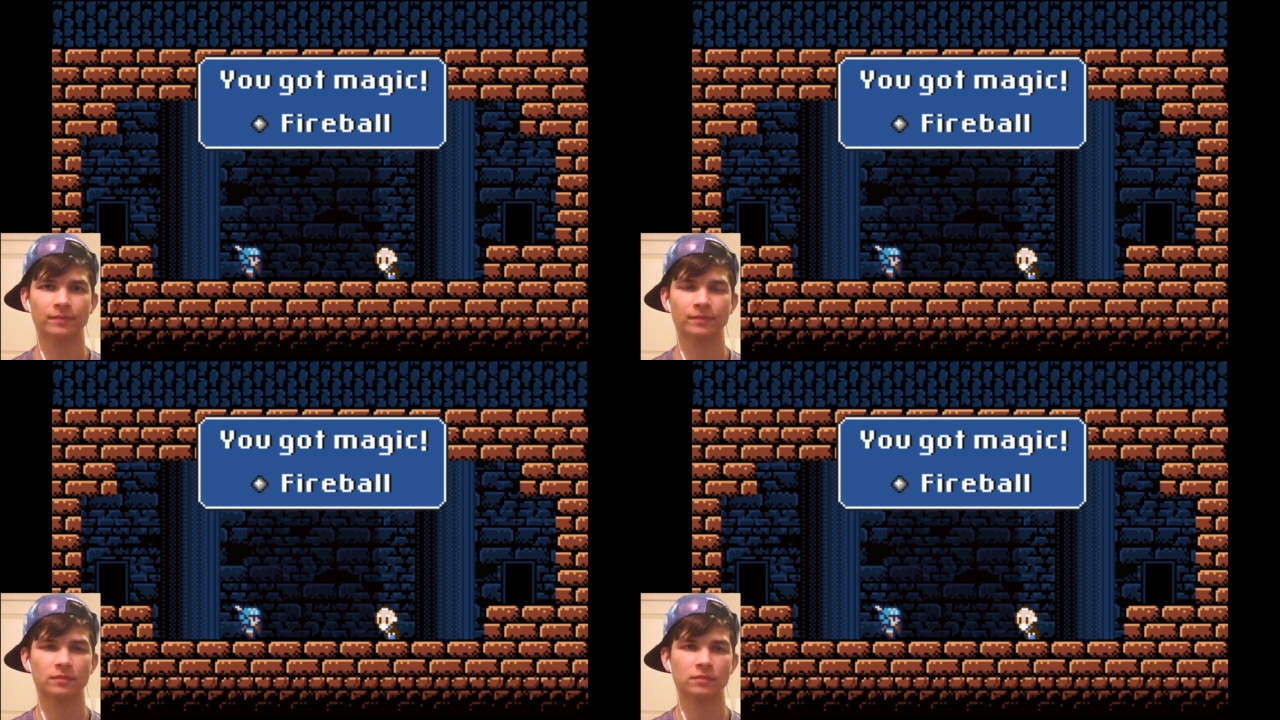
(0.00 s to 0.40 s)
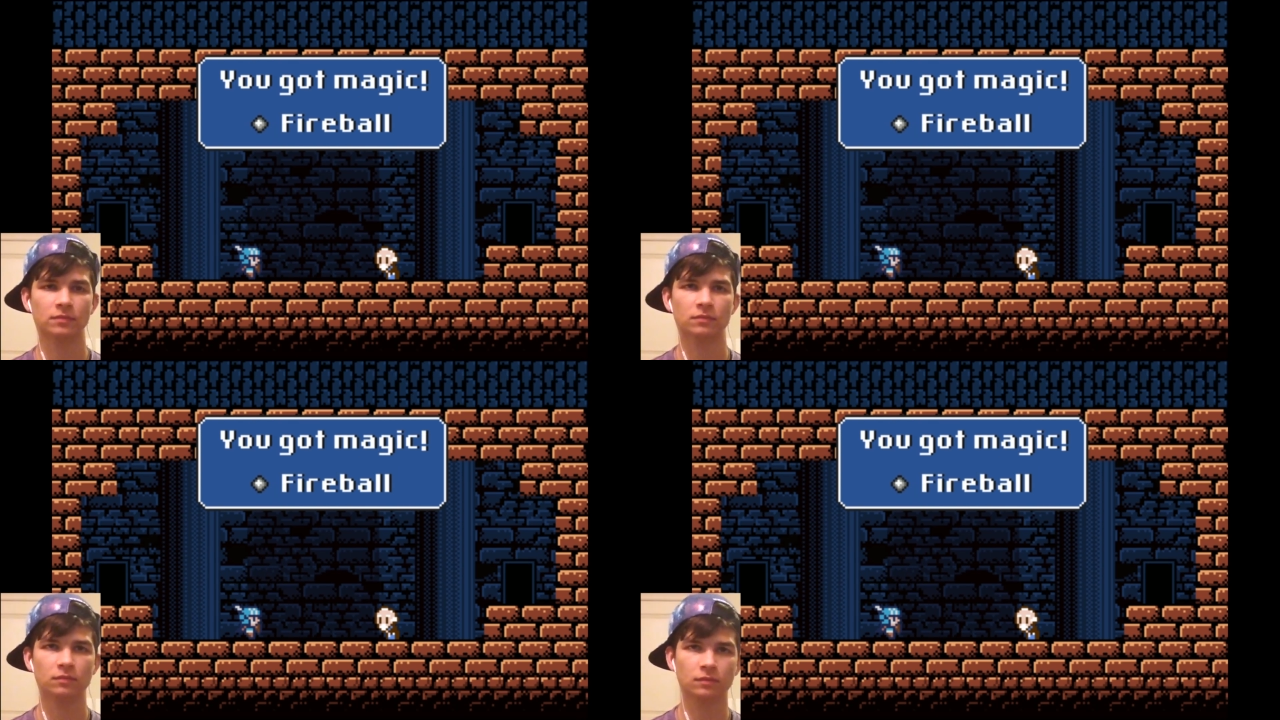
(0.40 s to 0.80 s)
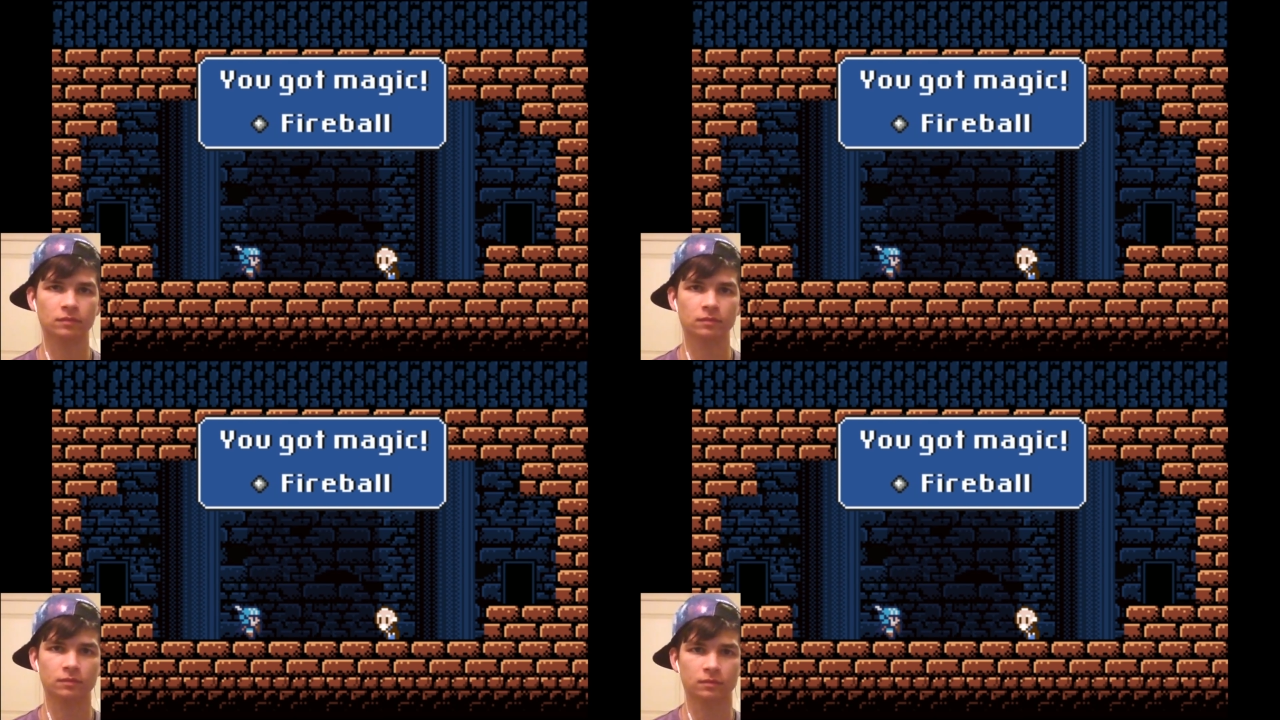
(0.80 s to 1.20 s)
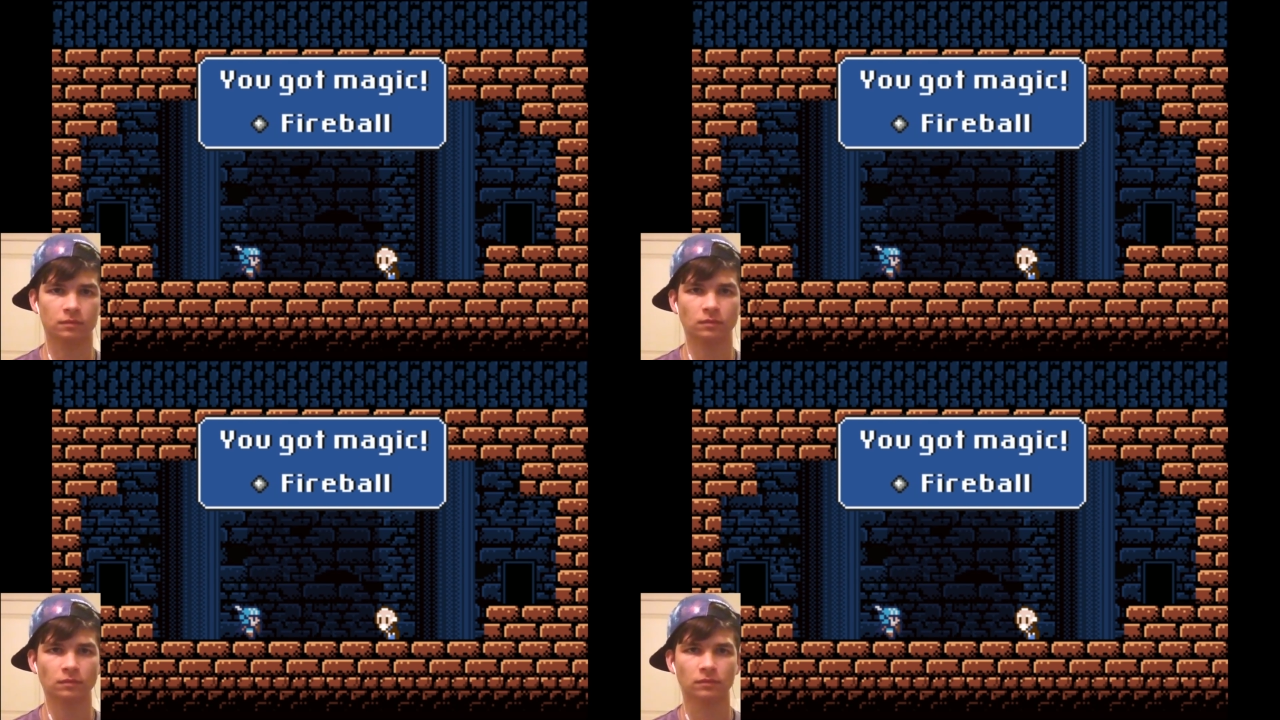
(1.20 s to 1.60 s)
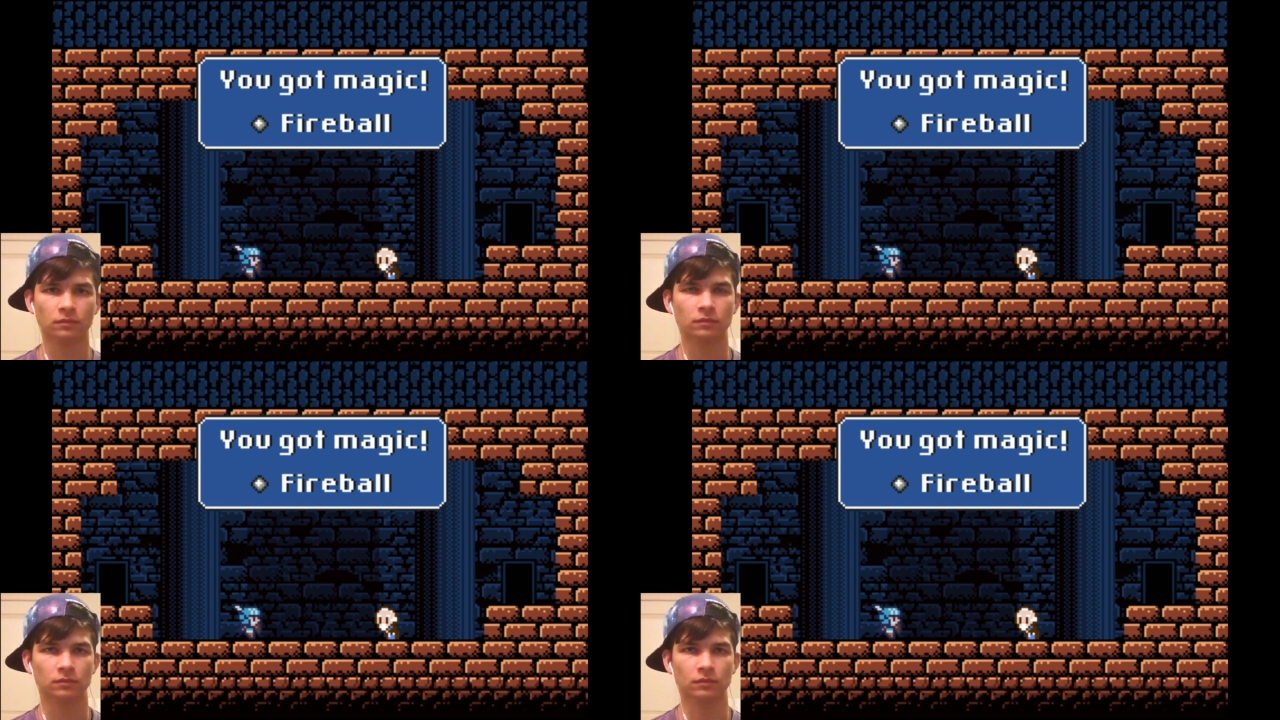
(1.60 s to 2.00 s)

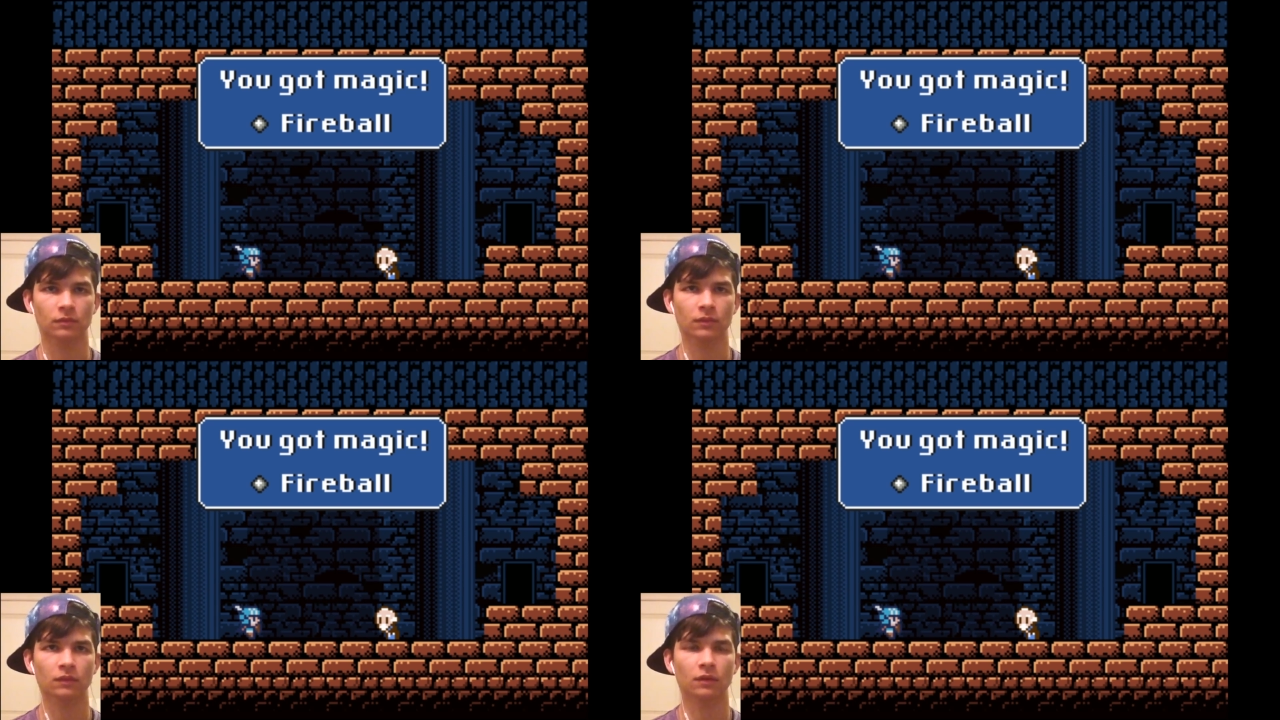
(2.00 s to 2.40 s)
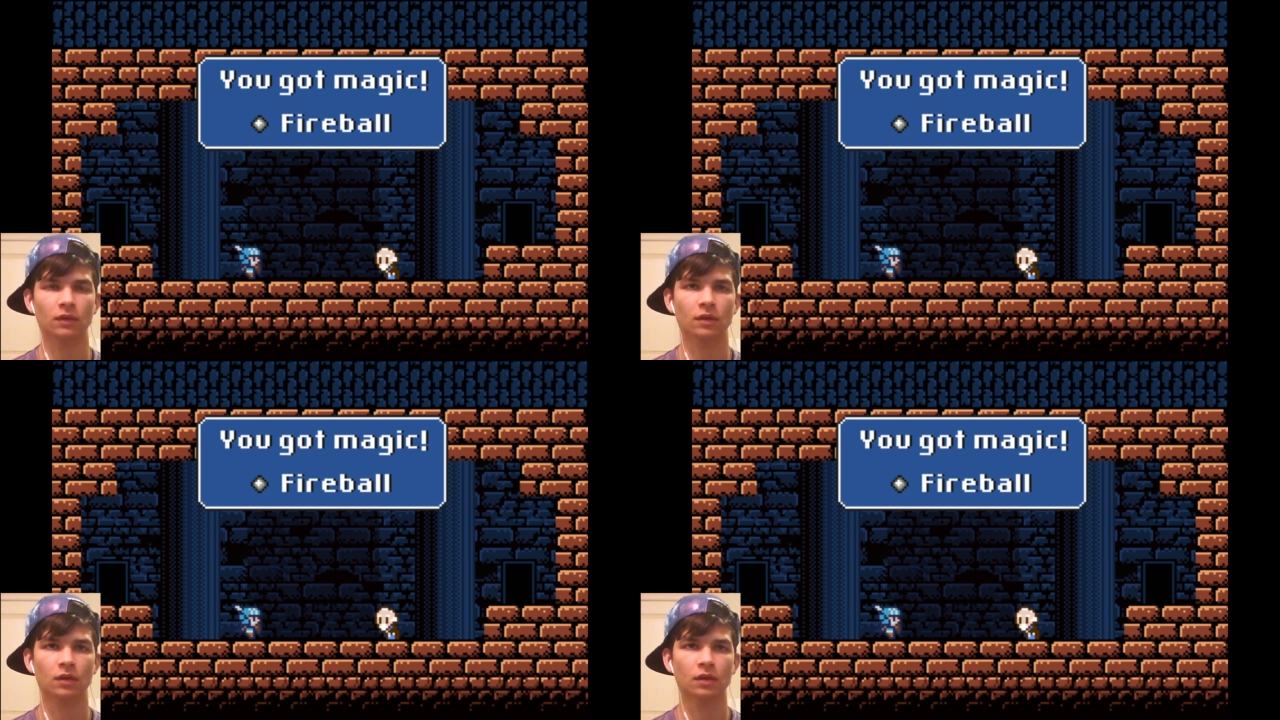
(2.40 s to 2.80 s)
Nobody speaks.